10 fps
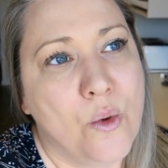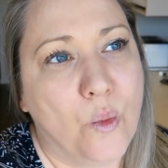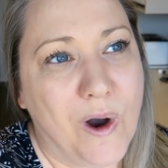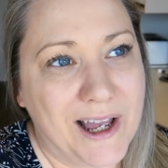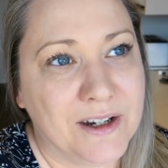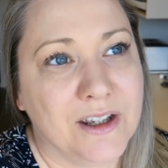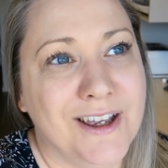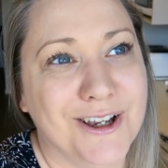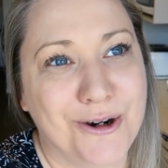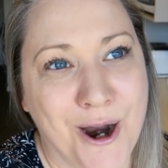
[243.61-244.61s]
one
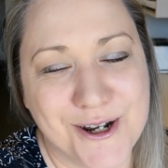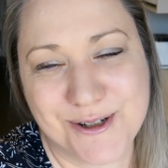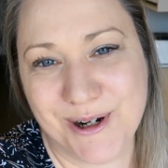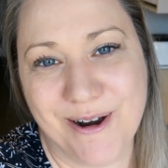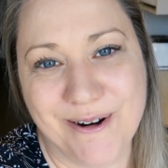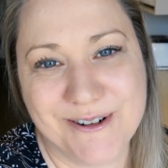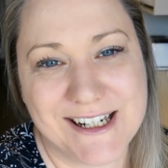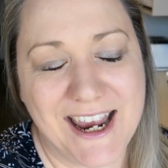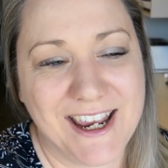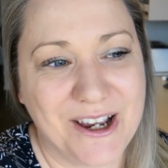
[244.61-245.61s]
grocery haul
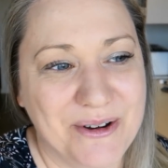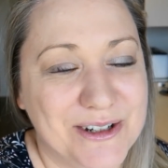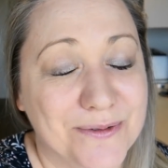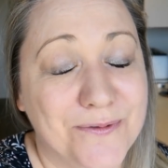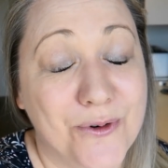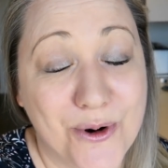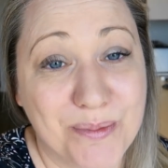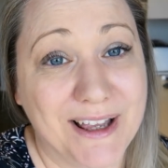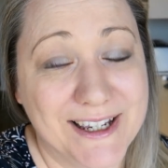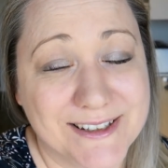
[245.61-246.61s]
day going to 4
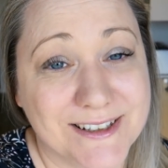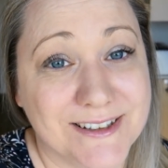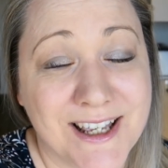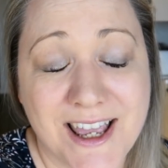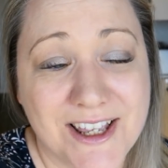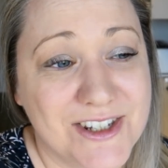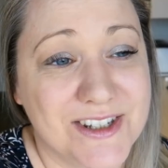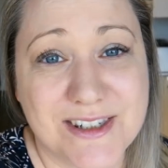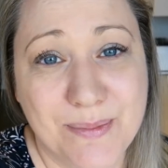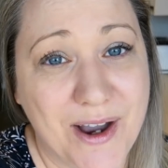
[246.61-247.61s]
places
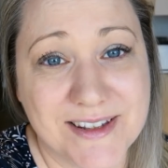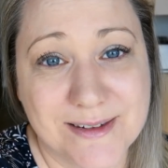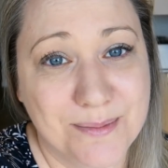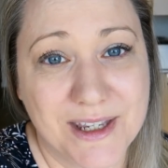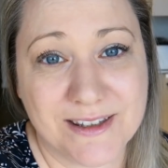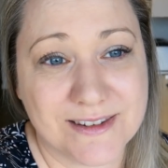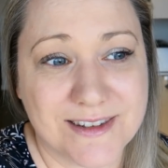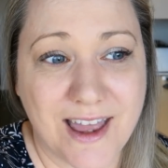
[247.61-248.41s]
just to buy some mints.